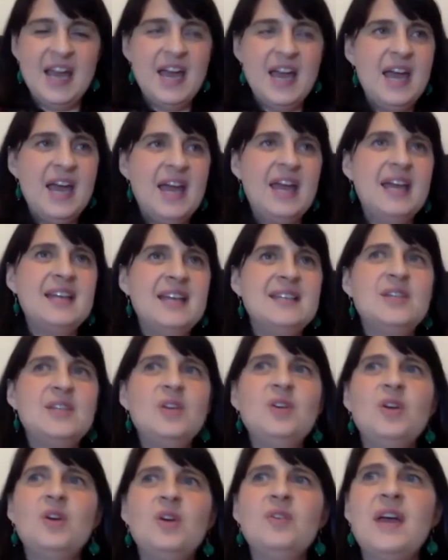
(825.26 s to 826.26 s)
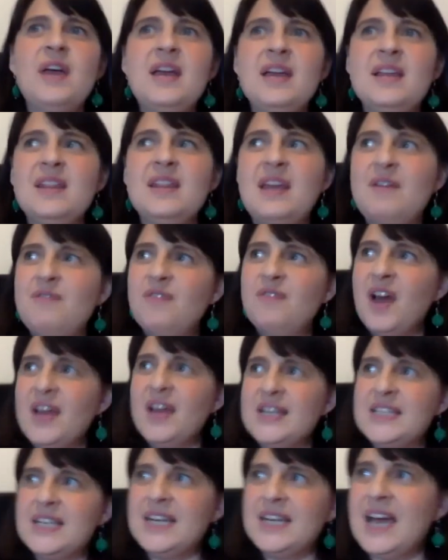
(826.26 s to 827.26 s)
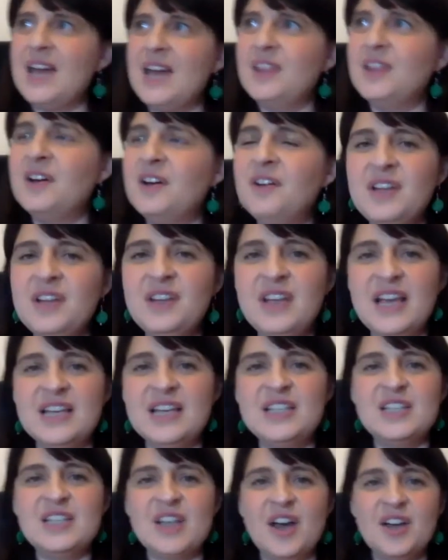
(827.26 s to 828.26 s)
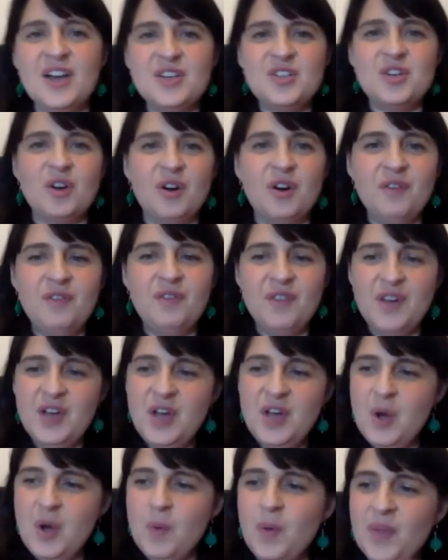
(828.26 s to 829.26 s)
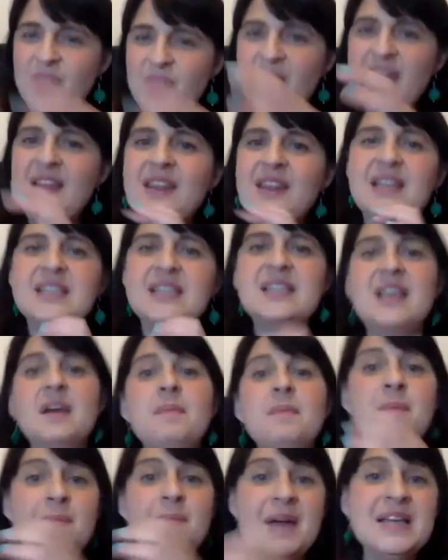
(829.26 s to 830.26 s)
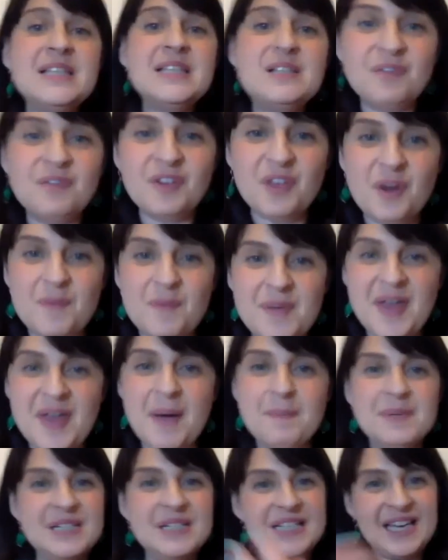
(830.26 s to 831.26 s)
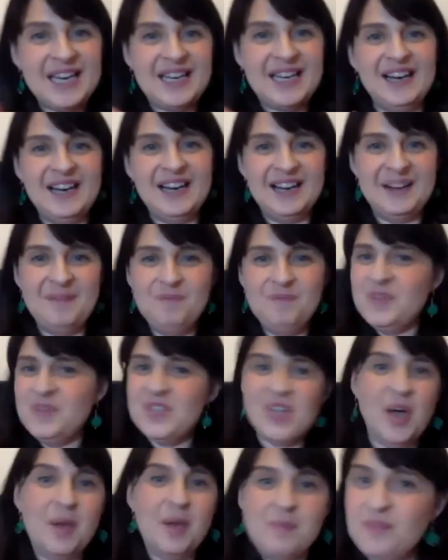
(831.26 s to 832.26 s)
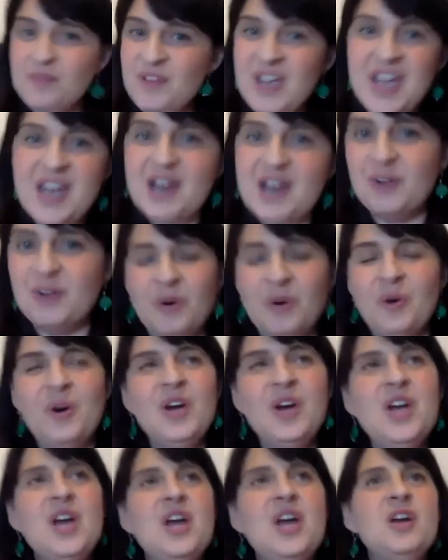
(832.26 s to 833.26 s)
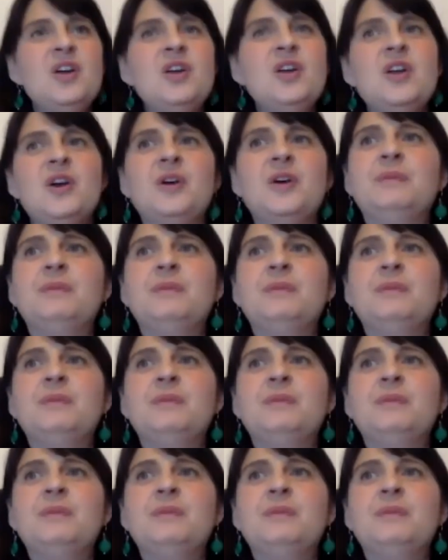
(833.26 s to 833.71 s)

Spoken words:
you know, they fly together in search of what they think is going to be best for them at that particular time of year, or, you know.